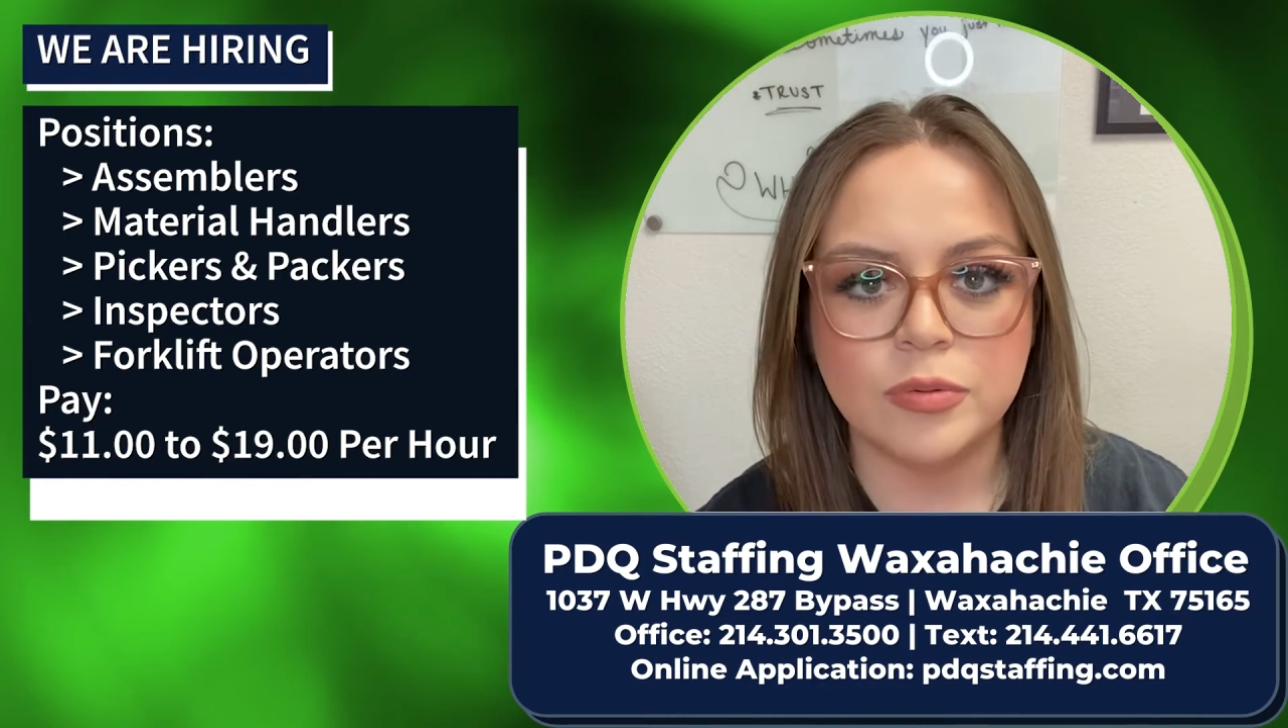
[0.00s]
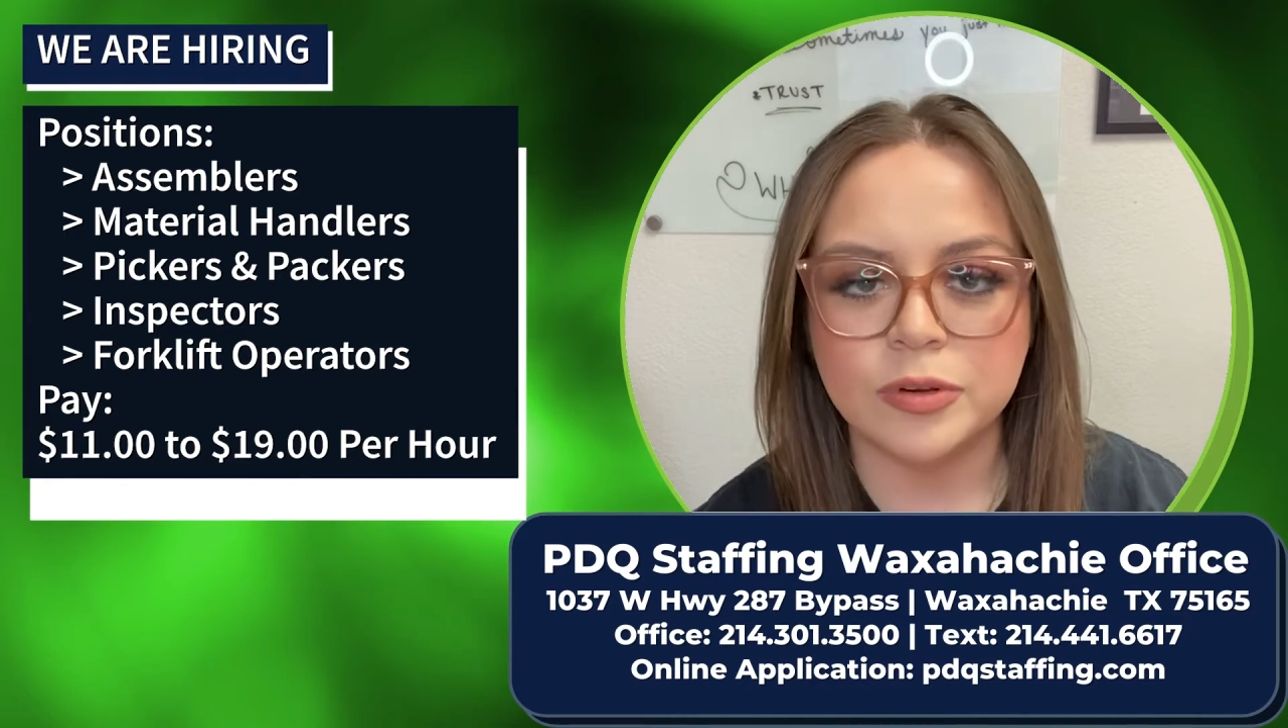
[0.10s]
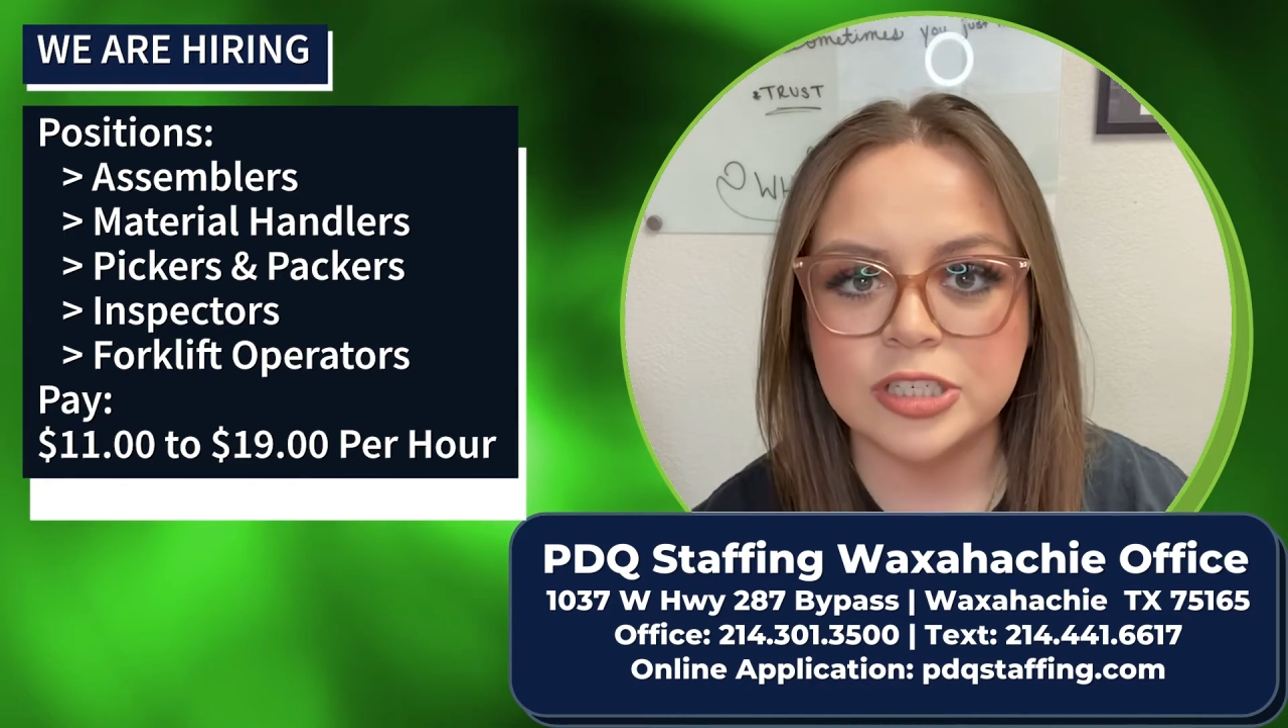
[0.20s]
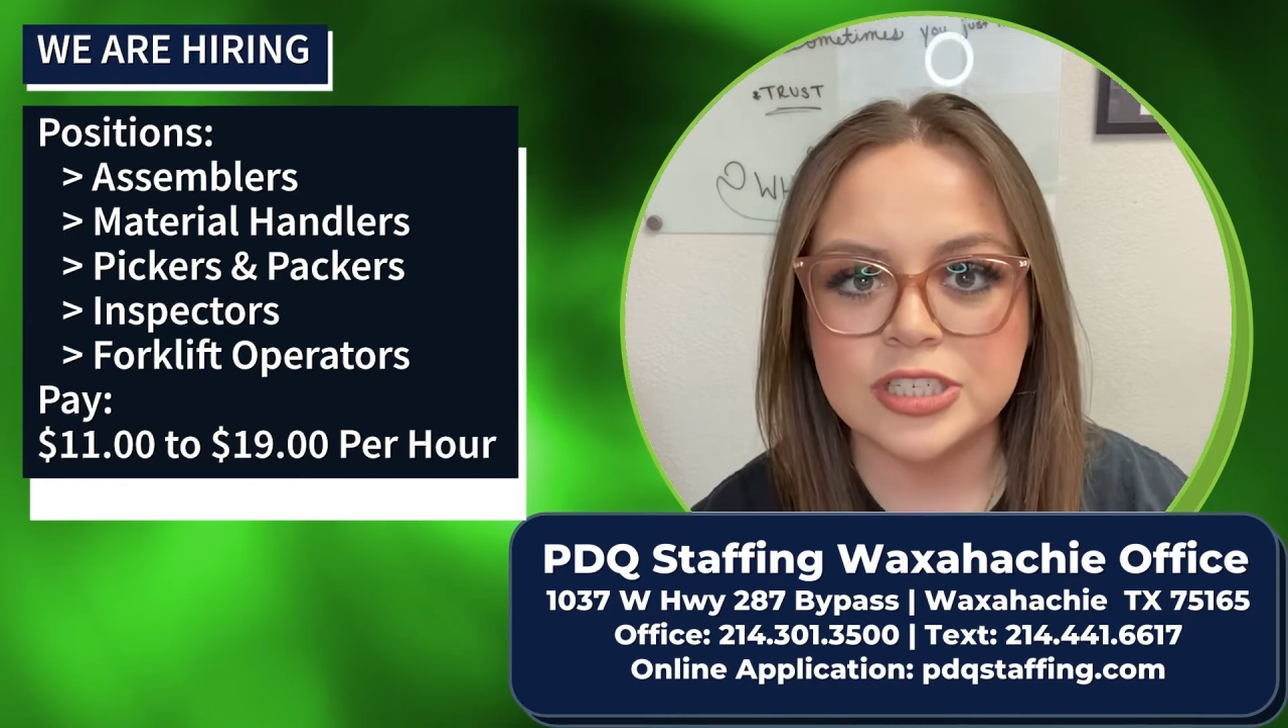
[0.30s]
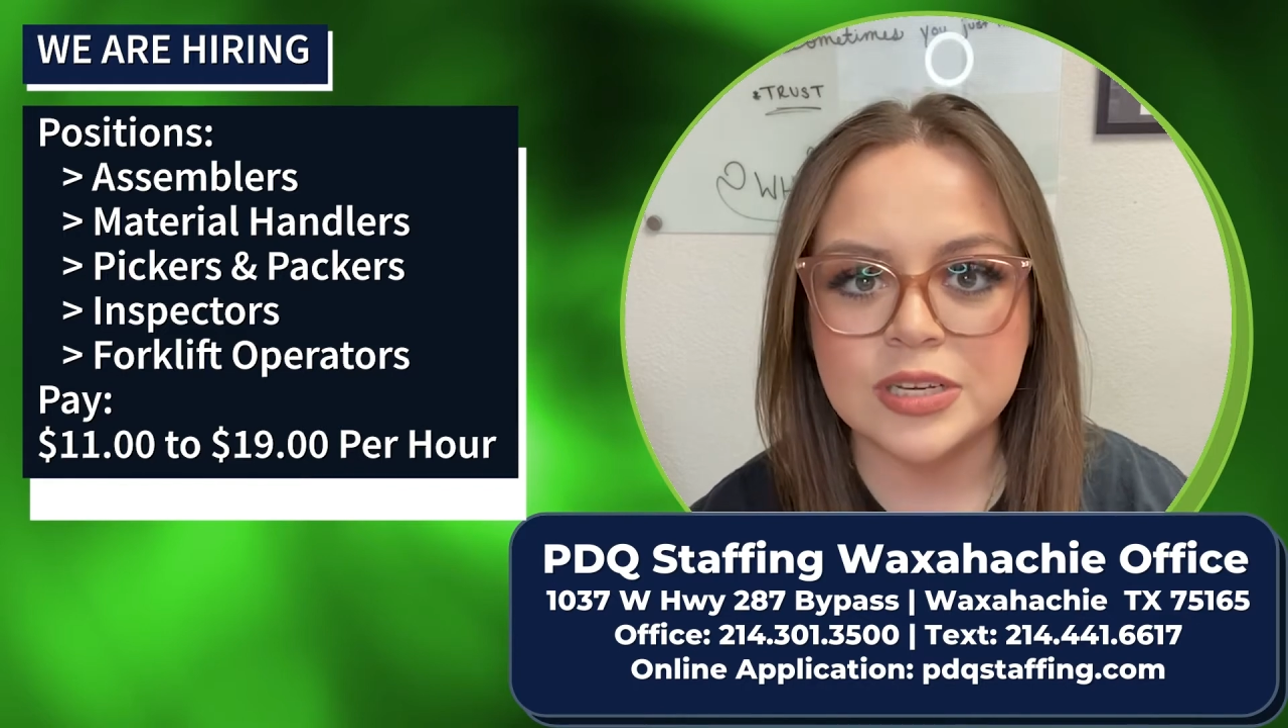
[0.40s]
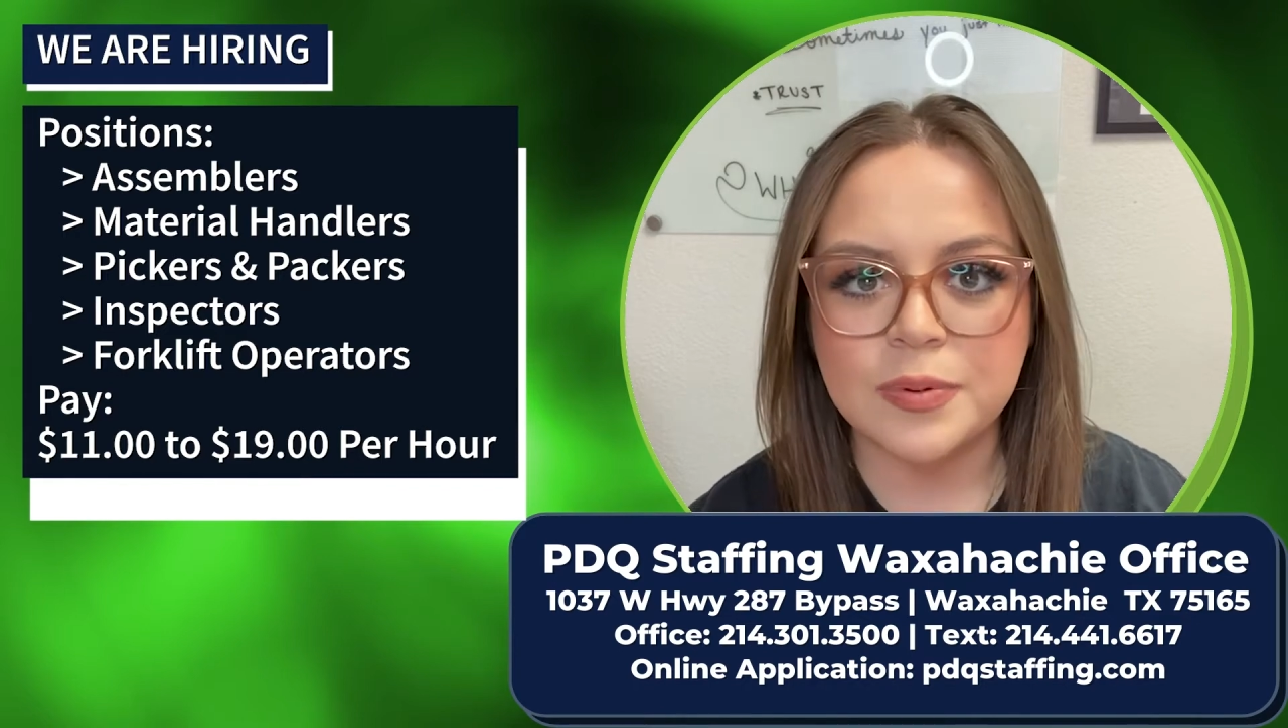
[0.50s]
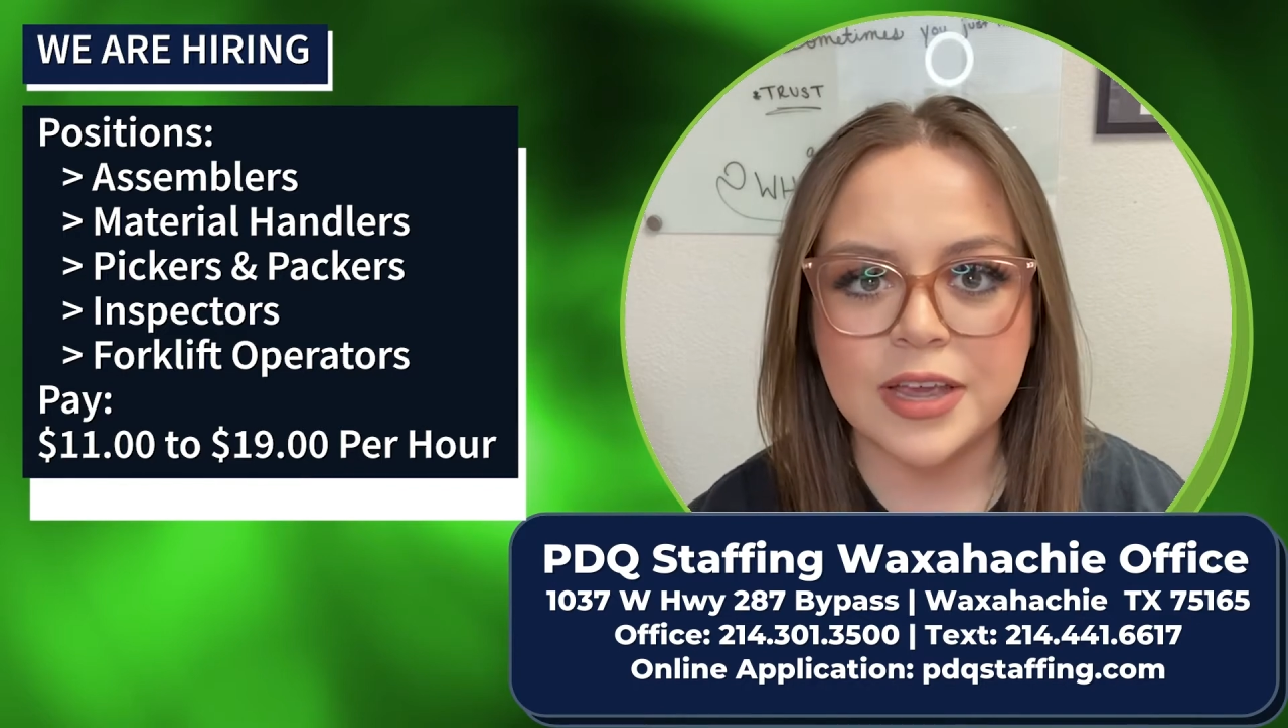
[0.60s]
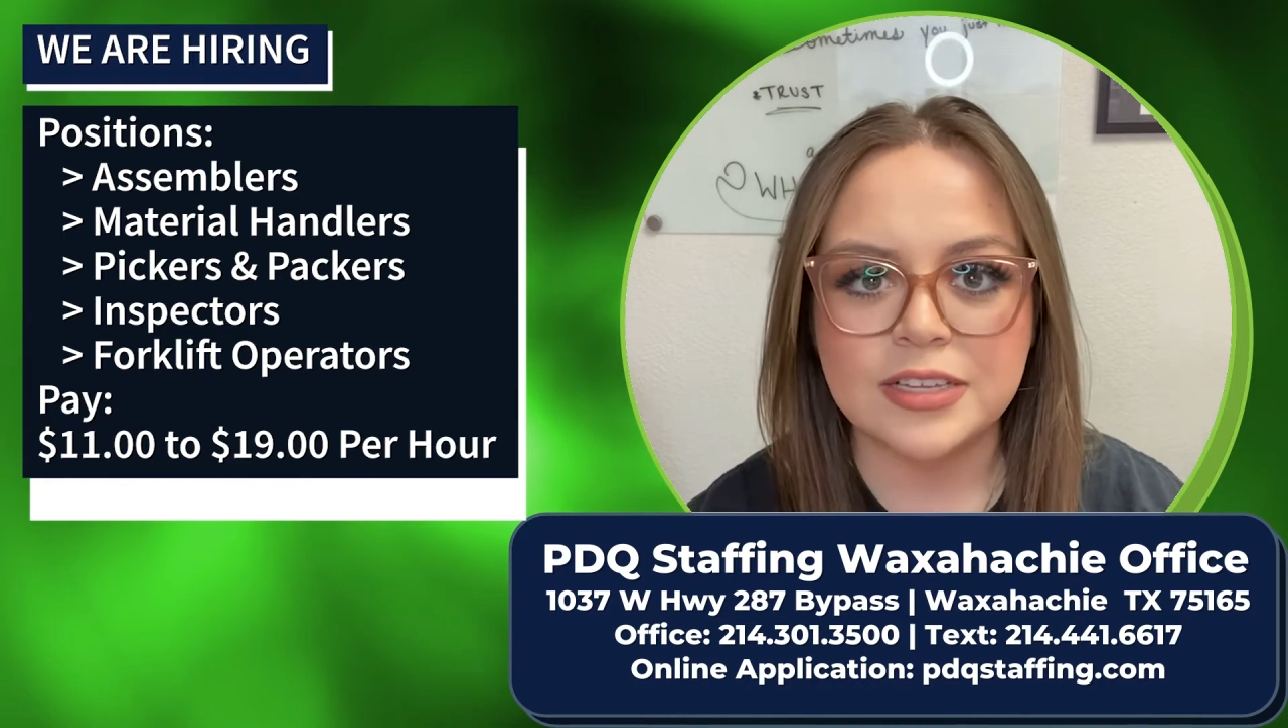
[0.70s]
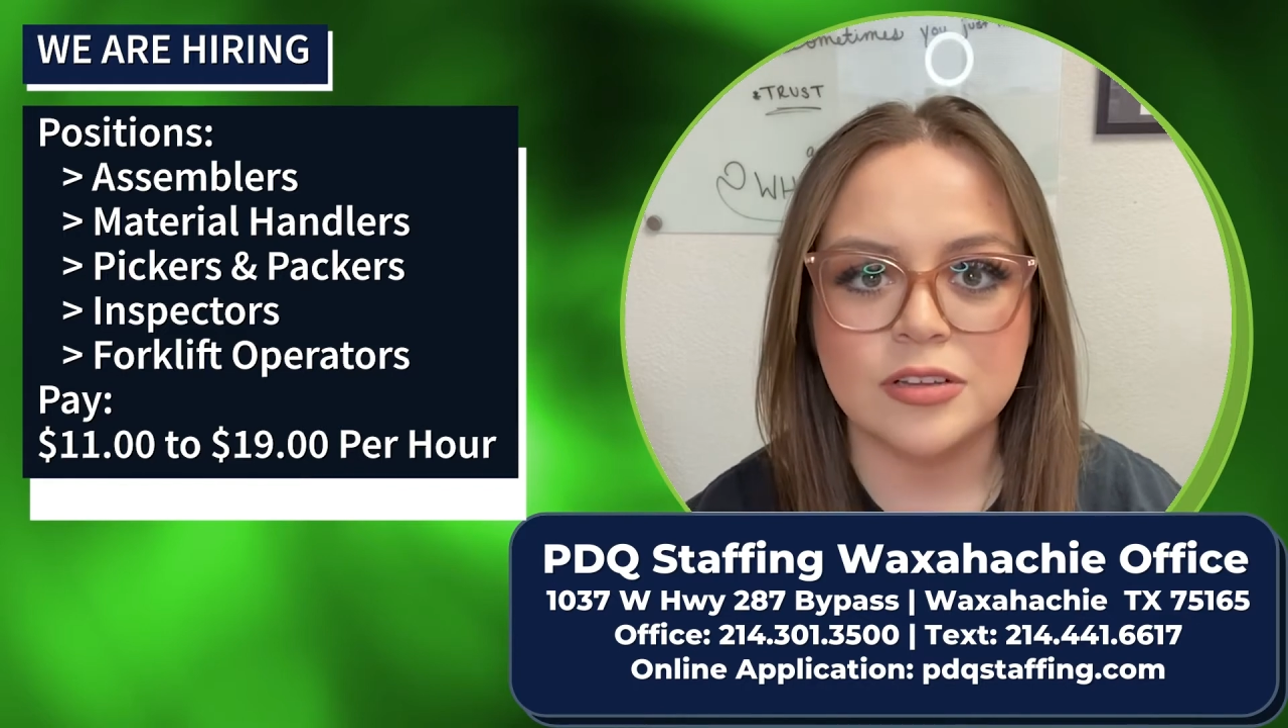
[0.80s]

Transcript: It really just depends